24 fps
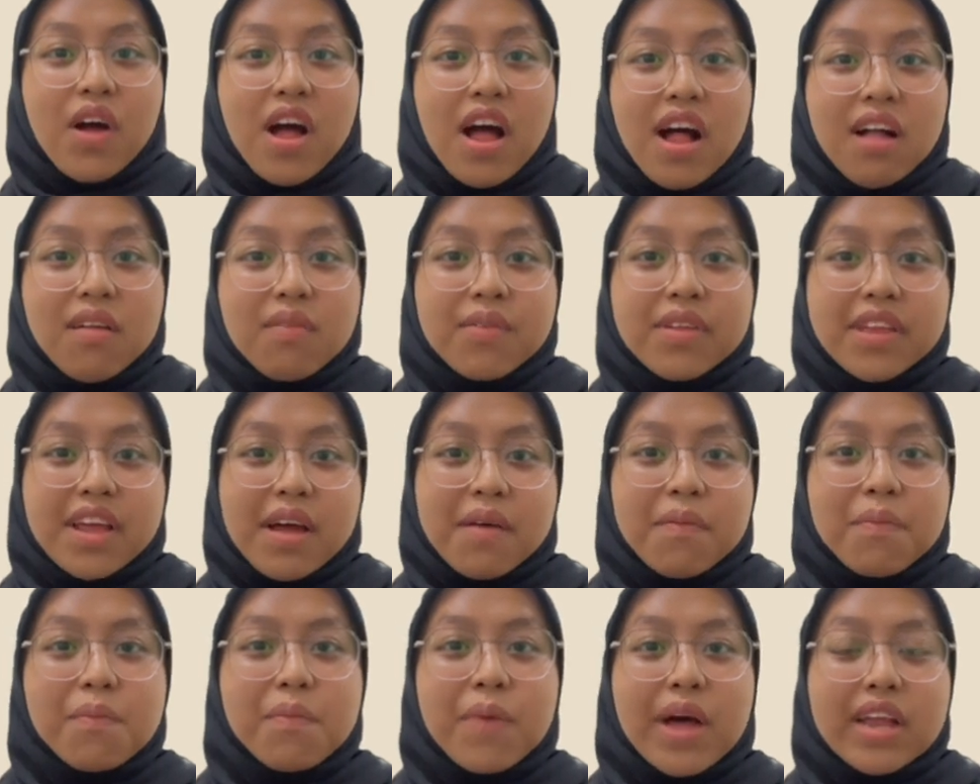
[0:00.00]
help
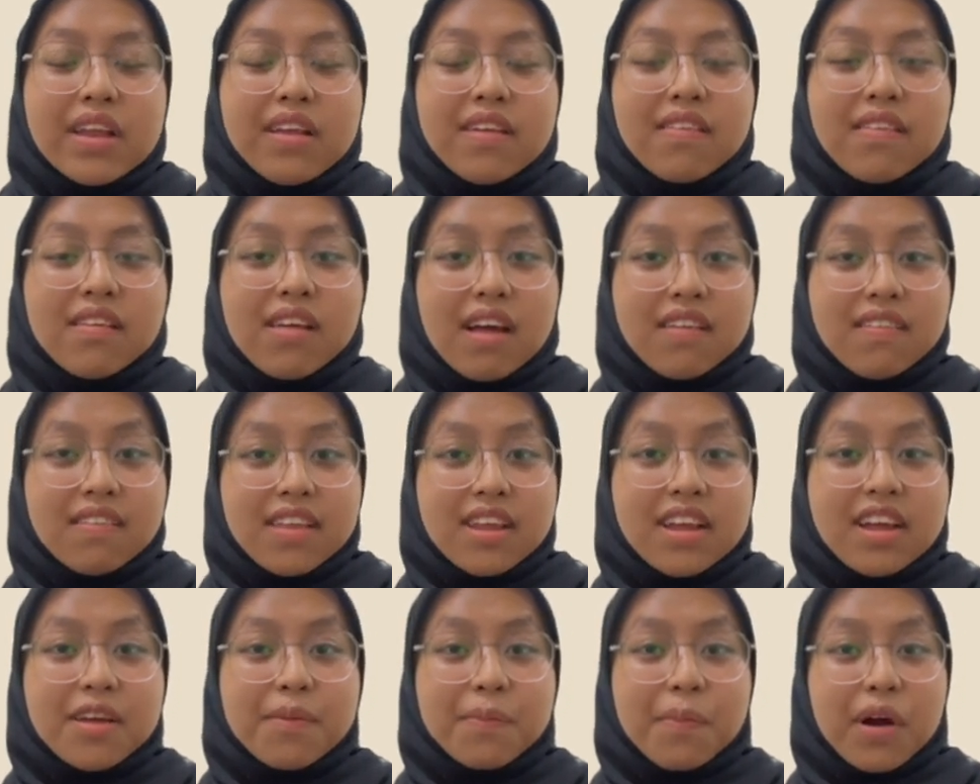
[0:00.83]
them by
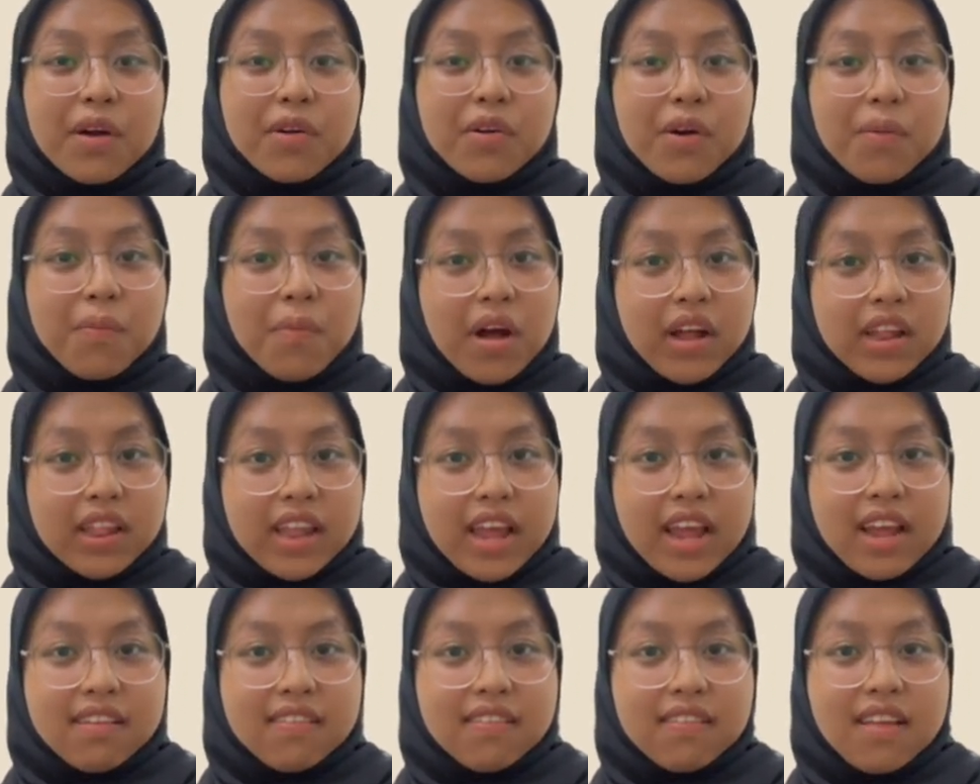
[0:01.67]
discussing about
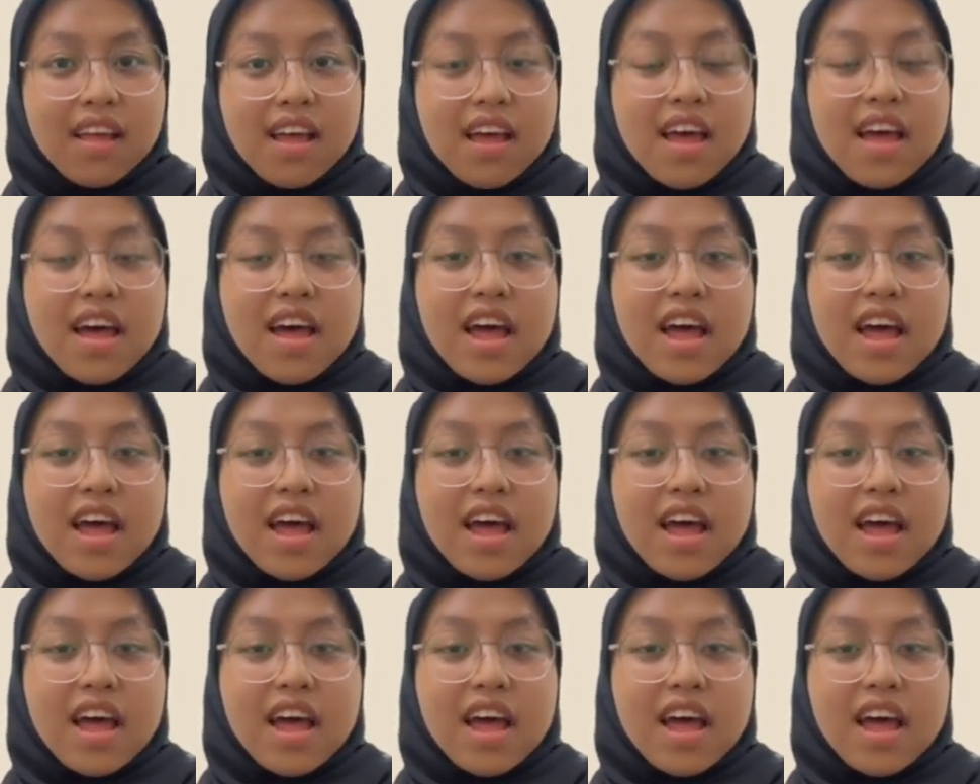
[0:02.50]
robotics